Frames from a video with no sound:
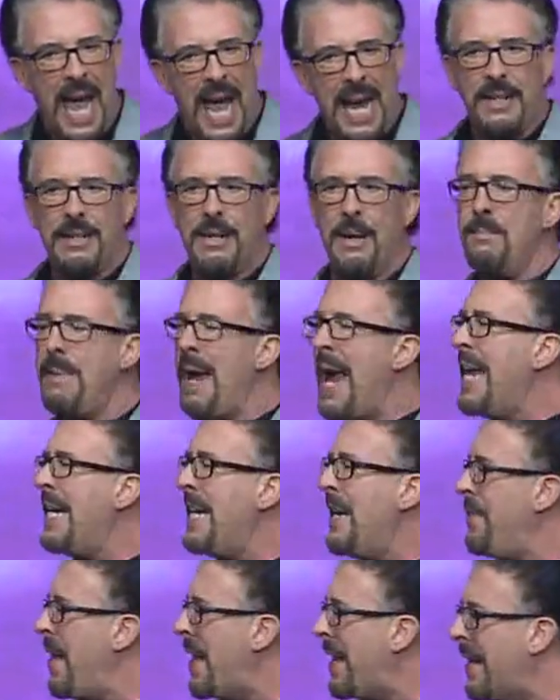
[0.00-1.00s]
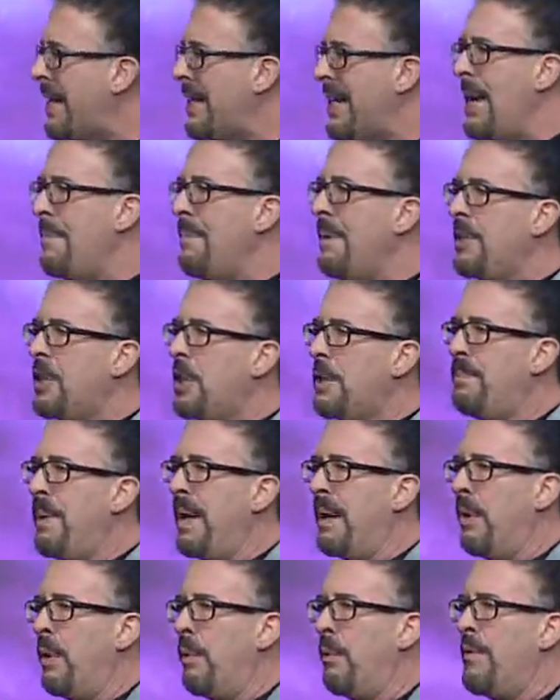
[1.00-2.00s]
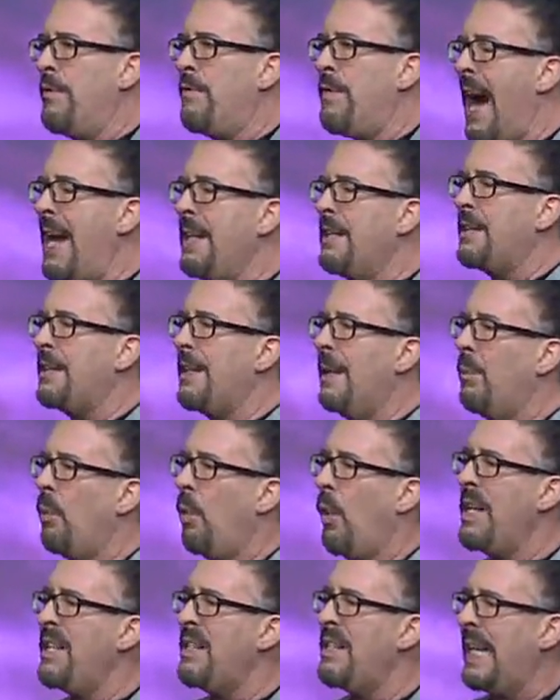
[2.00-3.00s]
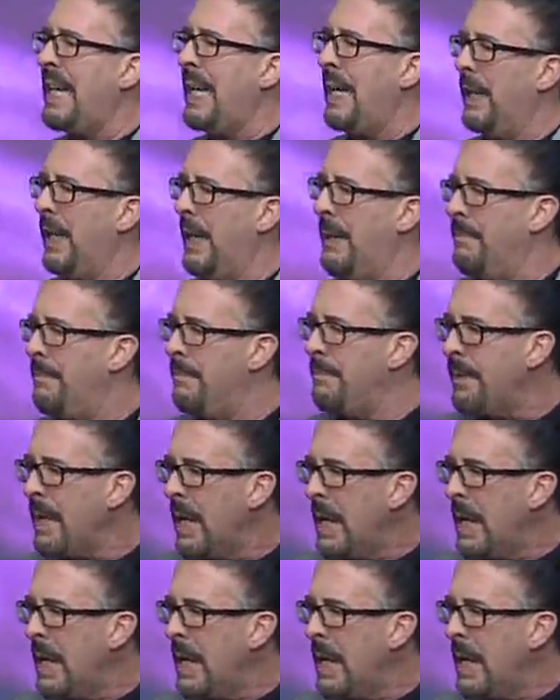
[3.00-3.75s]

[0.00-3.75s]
and commanded that a demon spirit would find someone to kill him.